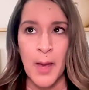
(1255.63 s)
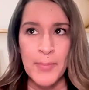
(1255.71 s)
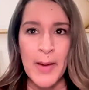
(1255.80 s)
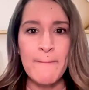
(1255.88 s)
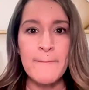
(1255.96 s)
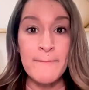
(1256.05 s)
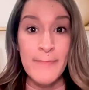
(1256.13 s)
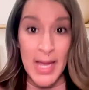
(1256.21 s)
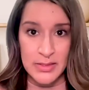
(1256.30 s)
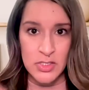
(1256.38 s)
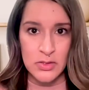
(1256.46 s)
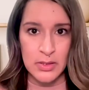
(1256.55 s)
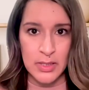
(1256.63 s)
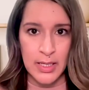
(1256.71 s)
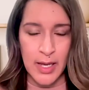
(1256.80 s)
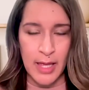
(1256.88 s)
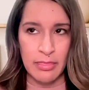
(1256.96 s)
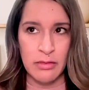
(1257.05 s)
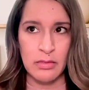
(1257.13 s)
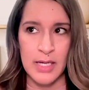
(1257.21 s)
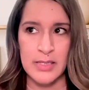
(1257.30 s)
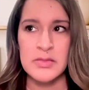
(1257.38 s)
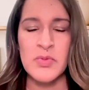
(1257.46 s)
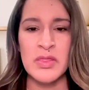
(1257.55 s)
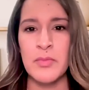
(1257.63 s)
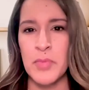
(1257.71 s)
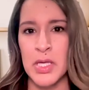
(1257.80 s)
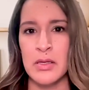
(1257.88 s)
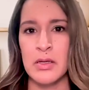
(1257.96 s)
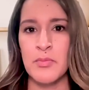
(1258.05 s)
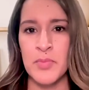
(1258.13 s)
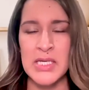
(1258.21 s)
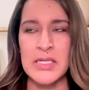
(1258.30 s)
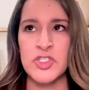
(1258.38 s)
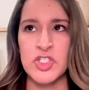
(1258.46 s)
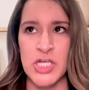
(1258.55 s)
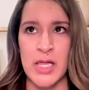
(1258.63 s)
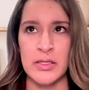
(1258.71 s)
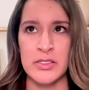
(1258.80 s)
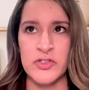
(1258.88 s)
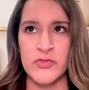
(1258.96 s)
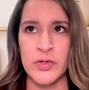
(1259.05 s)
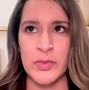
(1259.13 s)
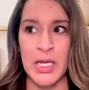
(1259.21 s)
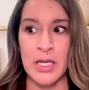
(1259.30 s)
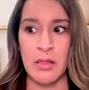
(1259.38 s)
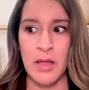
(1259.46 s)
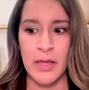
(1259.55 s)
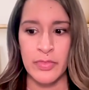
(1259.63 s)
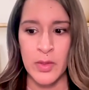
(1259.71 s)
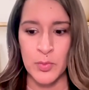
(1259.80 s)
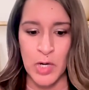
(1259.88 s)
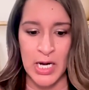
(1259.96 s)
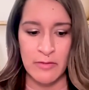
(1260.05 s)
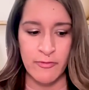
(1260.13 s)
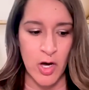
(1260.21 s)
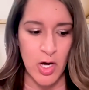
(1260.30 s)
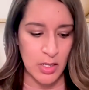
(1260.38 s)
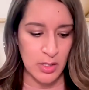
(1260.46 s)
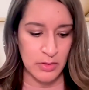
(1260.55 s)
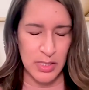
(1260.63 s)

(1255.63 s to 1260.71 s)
But mentally, I think that has been the biggest challenge for me, like the brain fog,